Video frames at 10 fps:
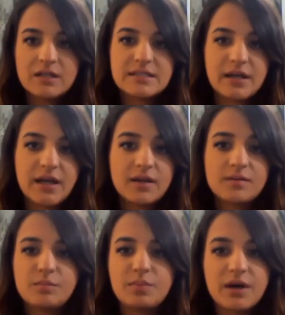
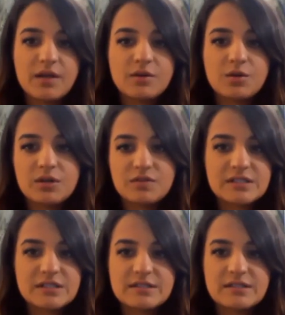Today, beyond the
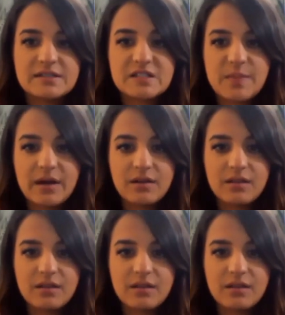grievances and despair